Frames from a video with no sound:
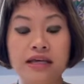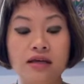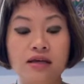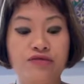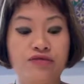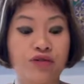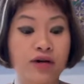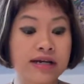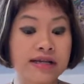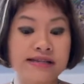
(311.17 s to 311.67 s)

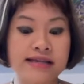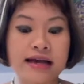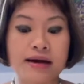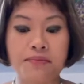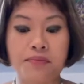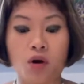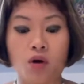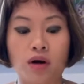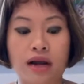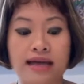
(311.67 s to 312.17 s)
for
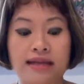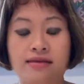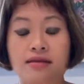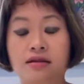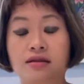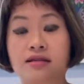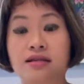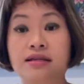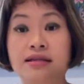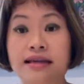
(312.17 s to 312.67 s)
example, like
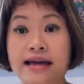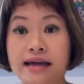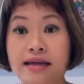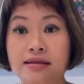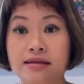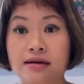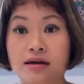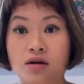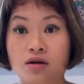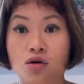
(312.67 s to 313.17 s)
today
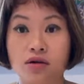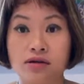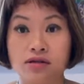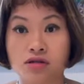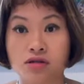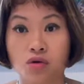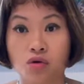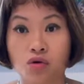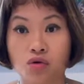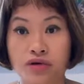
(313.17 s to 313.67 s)
the
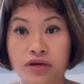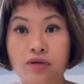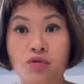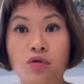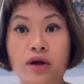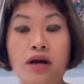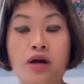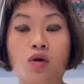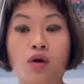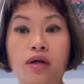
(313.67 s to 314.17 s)
crystal grid
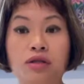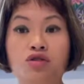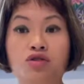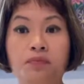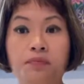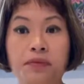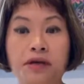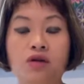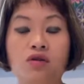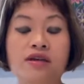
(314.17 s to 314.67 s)
we're going to
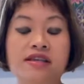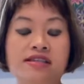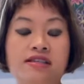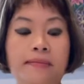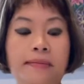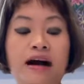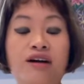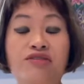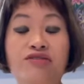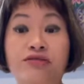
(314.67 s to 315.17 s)
build is
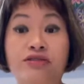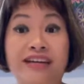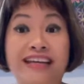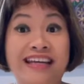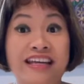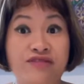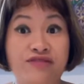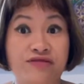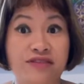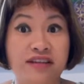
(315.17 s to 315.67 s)
about
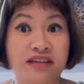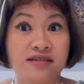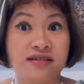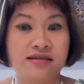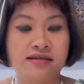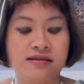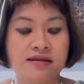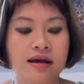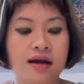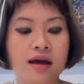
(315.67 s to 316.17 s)

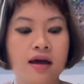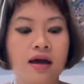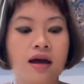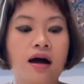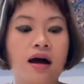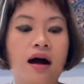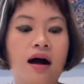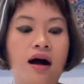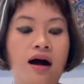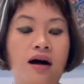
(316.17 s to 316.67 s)
forgiveness.
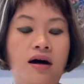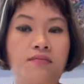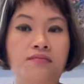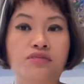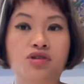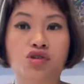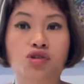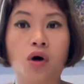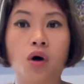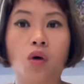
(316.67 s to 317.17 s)

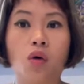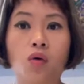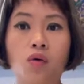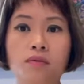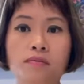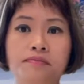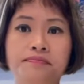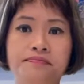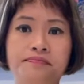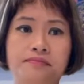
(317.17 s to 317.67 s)

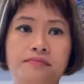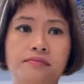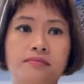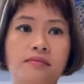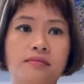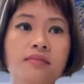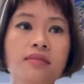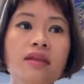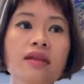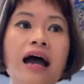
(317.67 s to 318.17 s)
So
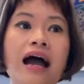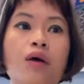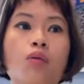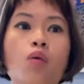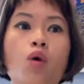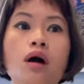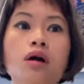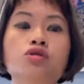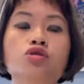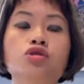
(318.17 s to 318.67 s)
I
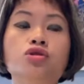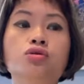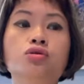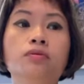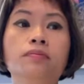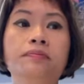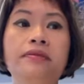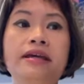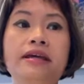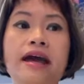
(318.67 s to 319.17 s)
want
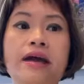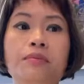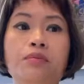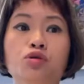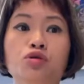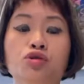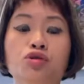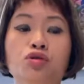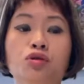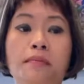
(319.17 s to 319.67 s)
to be
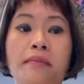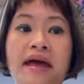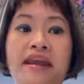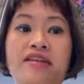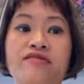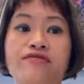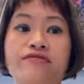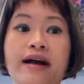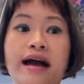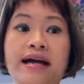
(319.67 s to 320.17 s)
able to
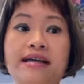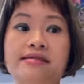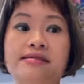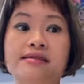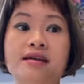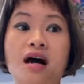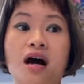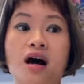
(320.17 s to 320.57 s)
manifest